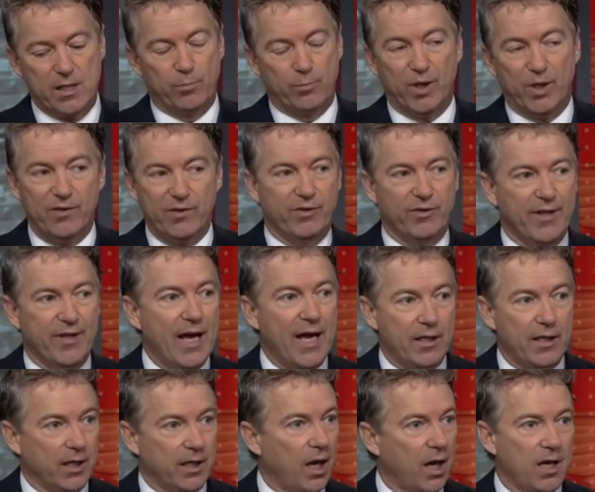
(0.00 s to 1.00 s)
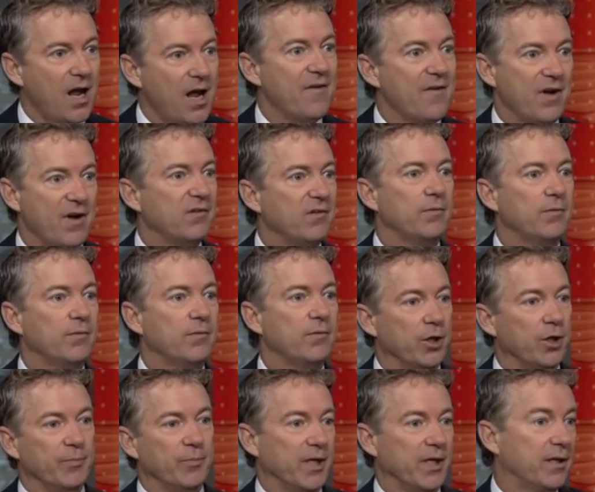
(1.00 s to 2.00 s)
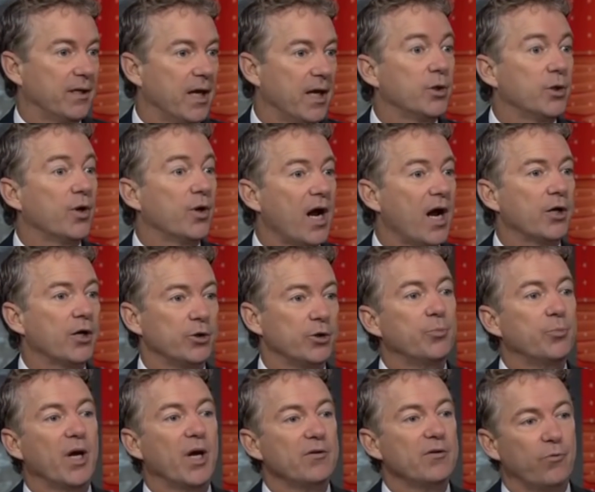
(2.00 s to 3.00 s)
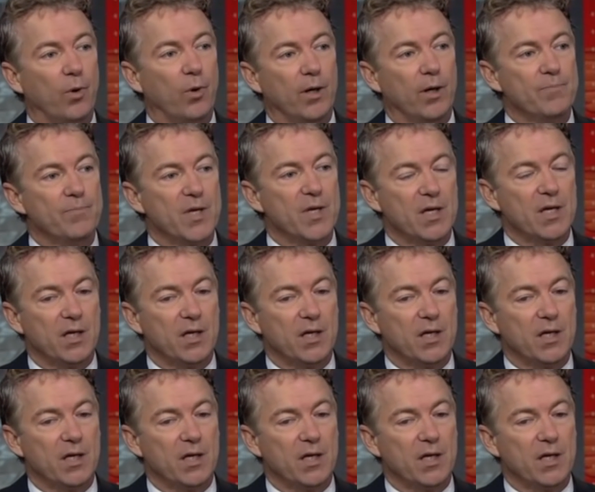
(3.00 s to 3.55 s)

But even that, you can't have everybody on Medicaid, or how do you pay for it?